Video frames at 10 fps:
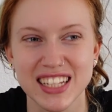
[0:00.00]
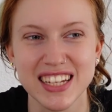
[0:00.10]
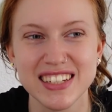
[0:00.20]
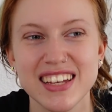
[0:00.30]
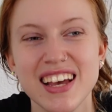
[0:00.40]

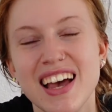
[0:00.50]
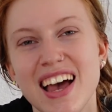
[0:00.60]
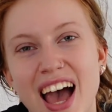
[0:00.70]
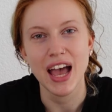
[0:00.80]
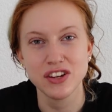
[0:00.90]
this.
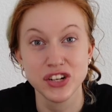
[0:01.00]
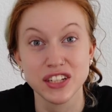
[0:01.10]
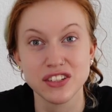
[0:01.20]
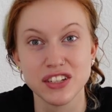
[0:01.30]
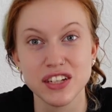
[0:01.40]
As you
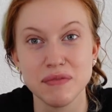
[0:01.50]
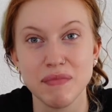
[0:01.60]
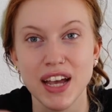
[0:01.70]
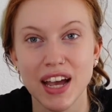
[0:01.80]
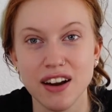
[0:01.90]
can see,
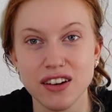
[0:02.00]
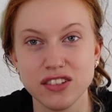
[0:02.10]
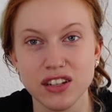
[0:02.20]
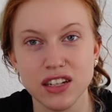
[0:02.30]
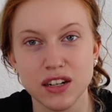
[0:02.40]
my hair
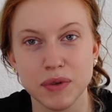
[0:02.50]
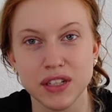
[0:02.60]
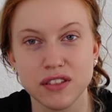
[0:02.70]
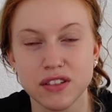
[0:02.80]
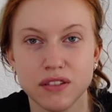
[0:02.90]
is a little
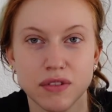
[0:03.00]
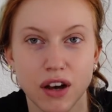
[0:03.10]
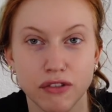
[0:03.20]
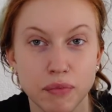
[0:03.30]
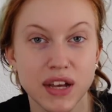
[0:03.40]
bit
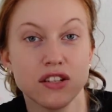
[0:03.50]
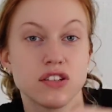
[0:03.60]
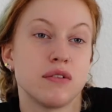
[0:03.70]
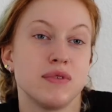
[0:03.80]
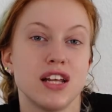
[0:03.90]
of a mess.
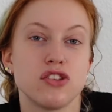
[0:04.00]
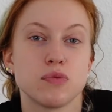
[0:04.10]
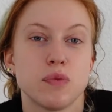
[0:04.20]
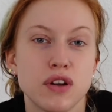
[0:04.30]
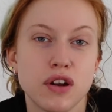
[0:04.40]
I mean, I
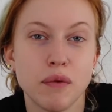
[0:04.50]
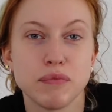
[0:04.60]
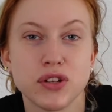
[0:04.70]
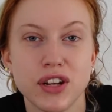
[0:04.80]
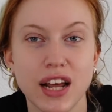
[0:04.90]
just put it up
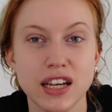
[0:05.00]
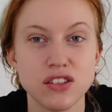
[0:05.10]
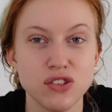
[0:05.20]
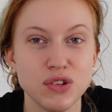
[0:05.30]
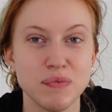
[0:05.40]
so that I can
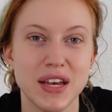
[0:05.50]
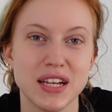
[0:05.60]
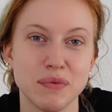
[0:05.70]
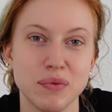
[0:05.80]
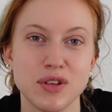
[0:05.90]
do the
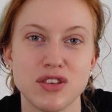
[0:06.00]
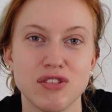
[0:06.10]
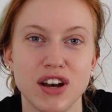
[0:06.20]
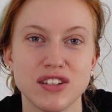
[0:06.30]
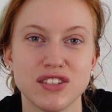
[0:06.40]
makeup with you
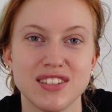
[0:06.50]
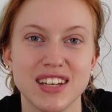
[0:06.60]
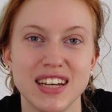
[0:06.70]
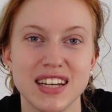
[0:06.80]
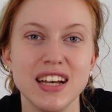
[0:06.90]
guys
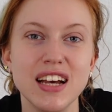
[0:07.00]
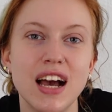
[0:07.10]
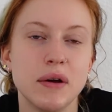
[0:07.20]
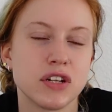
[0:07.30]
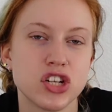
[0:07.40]
today.
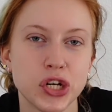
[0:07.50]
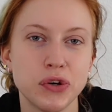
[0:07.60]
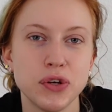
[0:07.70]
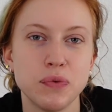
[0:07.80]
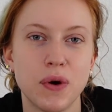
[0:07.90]
I'm going to show
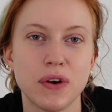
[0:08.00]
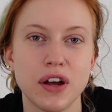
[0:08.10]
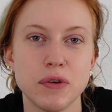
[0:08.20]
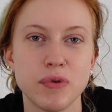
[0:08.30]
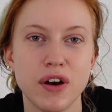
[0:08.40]
you what
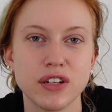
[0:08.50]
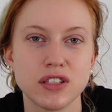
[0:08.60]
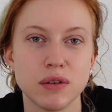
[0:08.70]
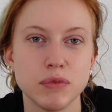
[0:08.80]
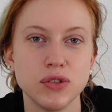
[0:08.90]
kind of
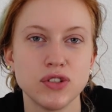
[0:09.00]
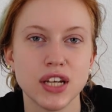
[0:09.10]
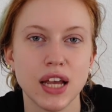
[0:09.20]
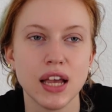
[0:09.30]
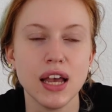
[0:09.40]
products I'm
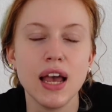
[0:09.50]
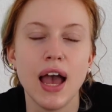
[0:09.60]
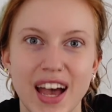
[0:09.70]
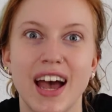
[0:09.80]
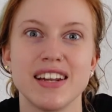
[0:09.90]
using,
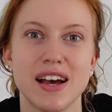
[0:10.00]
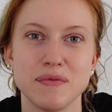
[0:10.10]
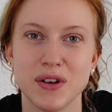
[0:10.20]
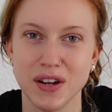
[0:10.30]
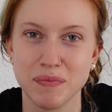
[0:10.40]
and
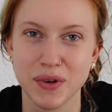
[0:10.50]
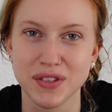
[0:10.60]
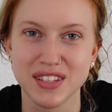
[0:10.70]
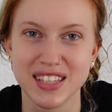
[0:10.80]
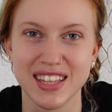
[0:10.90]
I'm going to
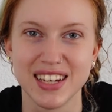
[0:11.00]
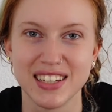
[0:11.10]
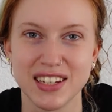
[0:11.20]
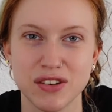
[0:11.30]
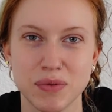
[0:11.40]
put the
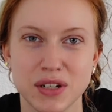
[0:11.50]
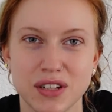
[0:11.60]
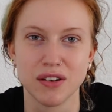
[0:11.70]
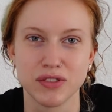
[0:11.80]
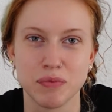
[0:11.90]

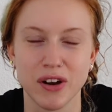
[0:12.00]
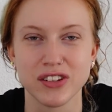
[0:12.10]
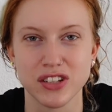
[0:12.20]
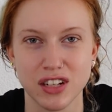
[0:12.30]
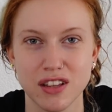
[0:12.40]
description of the
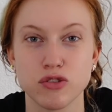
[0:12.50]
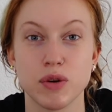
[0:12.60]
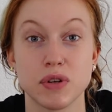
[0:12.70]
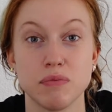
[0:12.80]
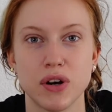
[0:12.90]
product in the
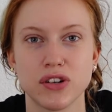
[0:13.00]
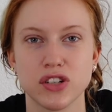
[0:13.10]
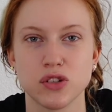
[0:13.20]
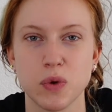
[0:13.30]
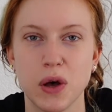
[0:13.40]
description box
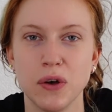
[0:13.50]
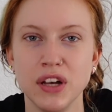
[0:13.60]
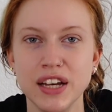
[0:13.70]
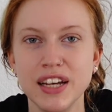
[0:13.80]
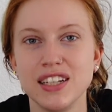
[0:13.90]
as well.
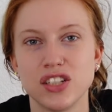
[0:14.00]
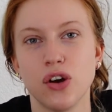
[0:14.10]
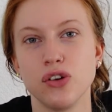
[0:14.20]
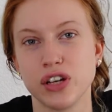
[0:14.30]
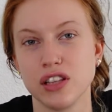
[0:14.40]

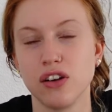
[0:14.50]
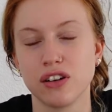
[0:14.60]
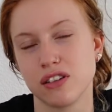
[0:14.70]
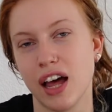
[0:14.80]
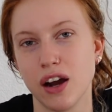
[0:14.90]
So you can
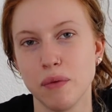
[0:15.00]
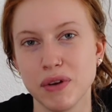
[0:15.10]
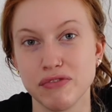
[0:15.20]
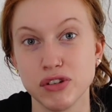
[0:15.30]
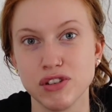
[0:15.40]
look that up
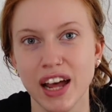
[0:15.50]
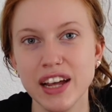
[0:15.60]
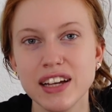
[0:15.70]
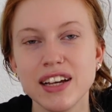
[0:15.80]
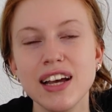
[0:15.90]
if you'd
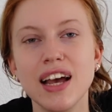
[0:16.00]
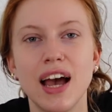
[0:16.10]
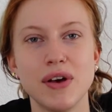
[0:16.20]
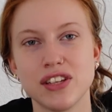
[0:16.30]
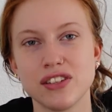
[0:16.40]
like.
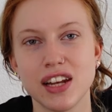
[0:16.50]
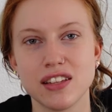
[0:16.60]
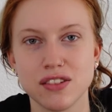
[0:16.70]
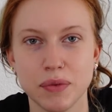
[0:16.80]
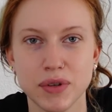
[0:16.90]
As I said,
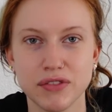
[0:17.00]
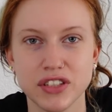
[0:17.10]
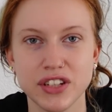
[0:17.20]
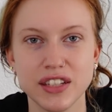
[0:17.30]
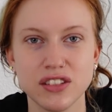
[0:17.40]
it's not
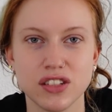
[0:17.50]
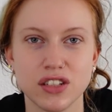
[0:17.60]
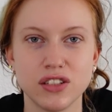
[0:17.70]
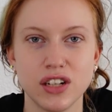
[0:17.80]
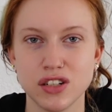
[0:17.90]
perfect yet,
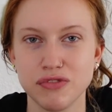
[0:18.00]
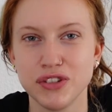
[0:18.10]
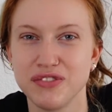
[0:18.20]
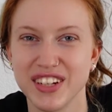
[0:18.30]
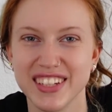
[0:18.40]
so there's a few
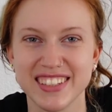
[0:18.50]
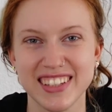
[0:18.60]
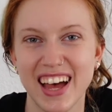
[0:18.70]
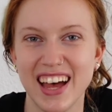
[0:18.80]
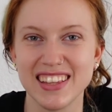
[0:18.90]
things
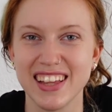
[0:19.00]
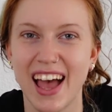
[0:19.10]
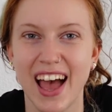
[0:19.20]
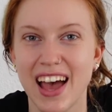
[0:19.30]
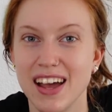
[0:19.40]
that
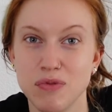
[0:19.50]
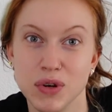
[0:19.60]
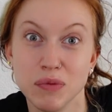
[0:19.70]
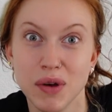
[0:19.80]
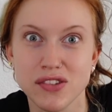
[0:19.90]
I
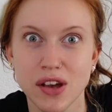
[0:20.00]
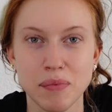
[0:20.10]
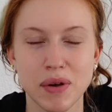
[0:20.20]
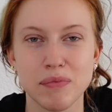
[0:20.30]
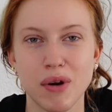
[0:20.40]
will mess
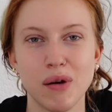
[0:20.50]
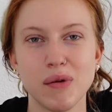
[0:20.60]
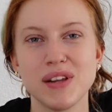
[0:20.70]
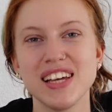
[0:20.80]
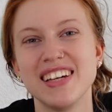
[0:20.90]
up,
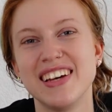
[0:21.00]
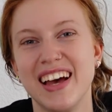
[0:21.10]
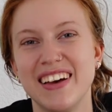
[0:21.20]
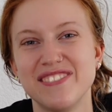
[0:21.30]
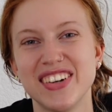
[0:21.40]
probably,
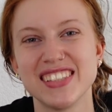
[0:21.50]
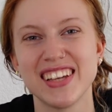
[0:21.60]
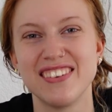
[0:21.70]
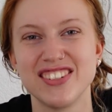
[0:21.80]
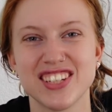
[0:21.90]
but
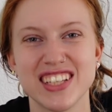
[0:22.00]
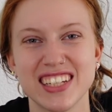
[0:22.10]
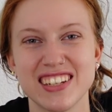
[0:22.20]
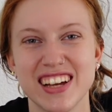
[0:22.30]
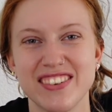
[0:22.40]
I would just
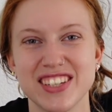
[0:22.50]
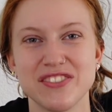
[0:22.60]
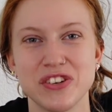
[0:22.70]
like to share with you